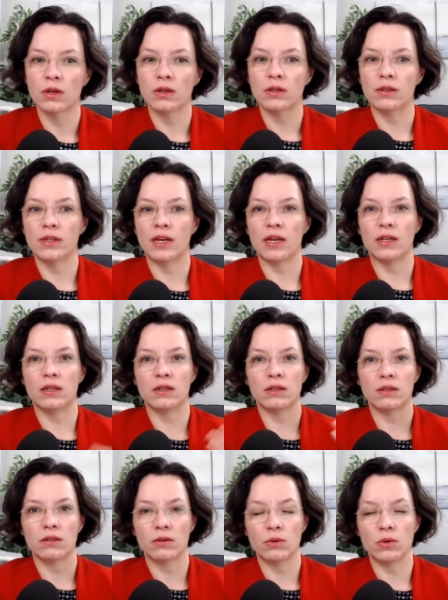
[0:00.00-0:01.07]
then
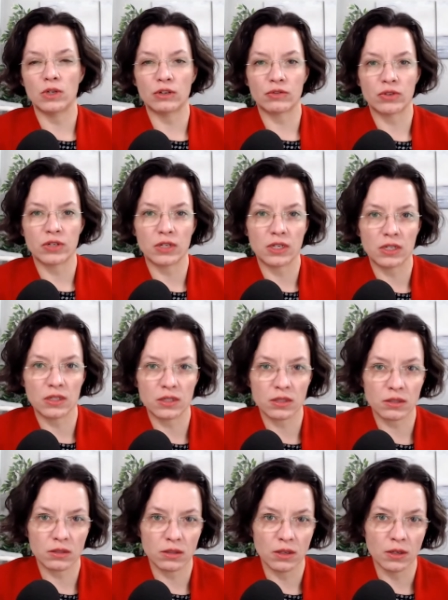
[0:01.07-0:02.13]
whoever is